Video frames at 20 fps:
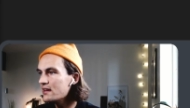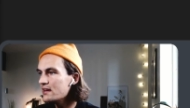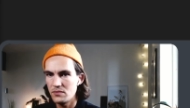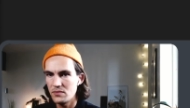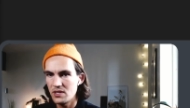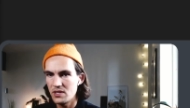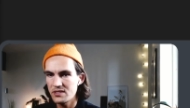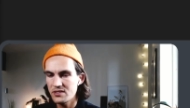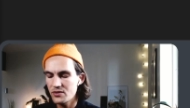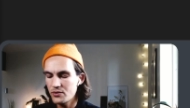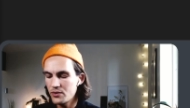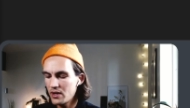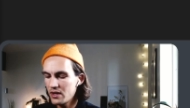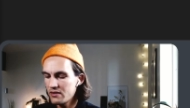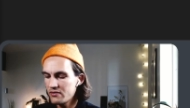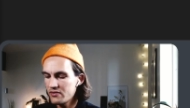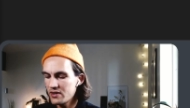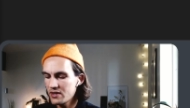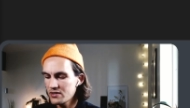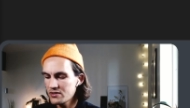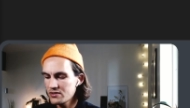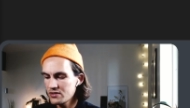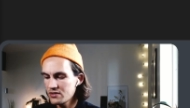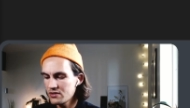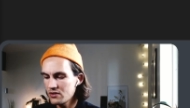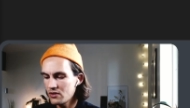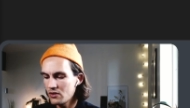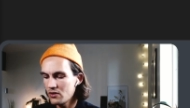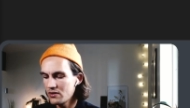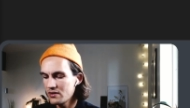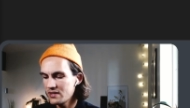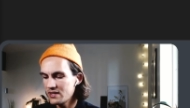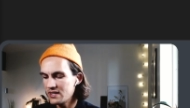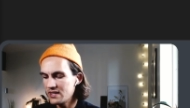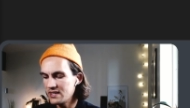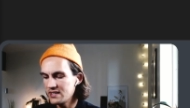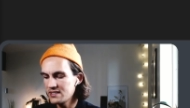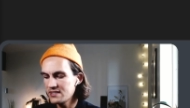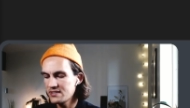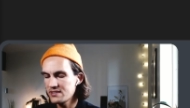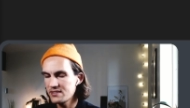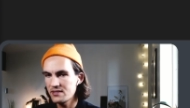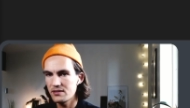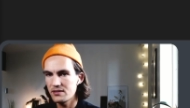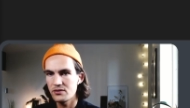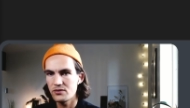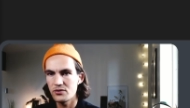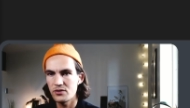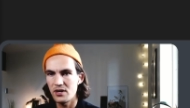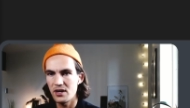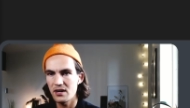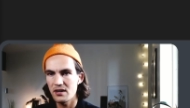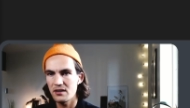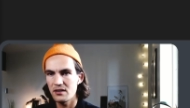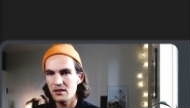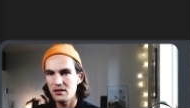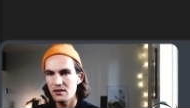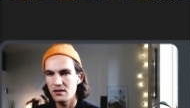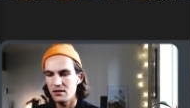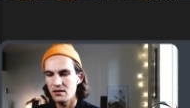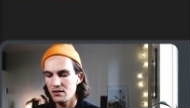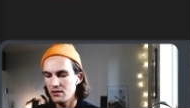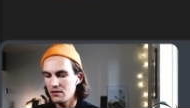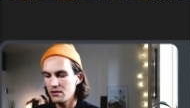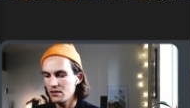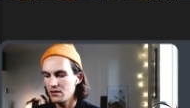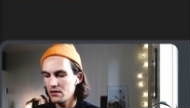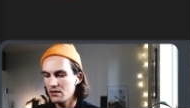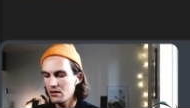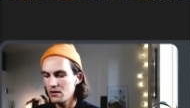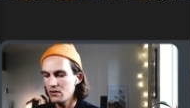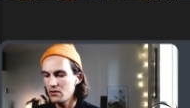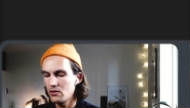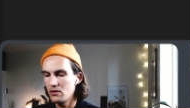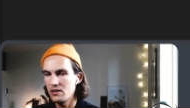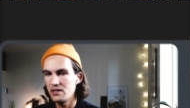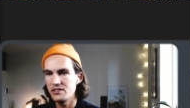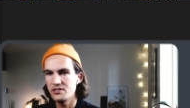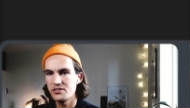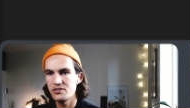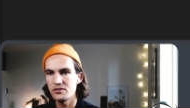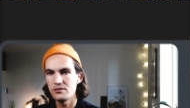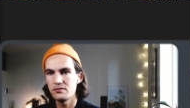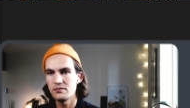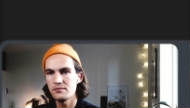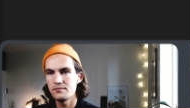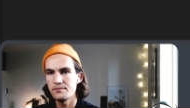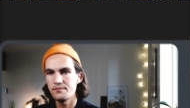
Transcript: Let's create a function called isTruckCollision,